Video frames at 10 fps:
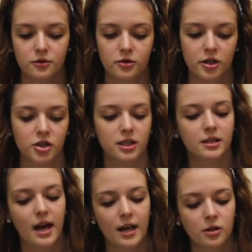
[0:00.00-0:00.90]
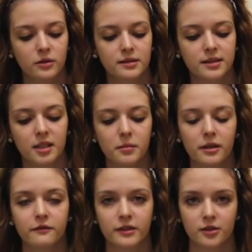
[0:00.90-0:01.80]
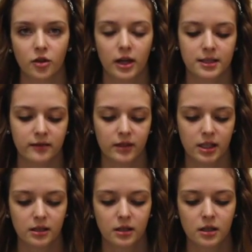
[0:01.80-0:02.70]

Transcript: nutrition, adequate sleep, and physical activity.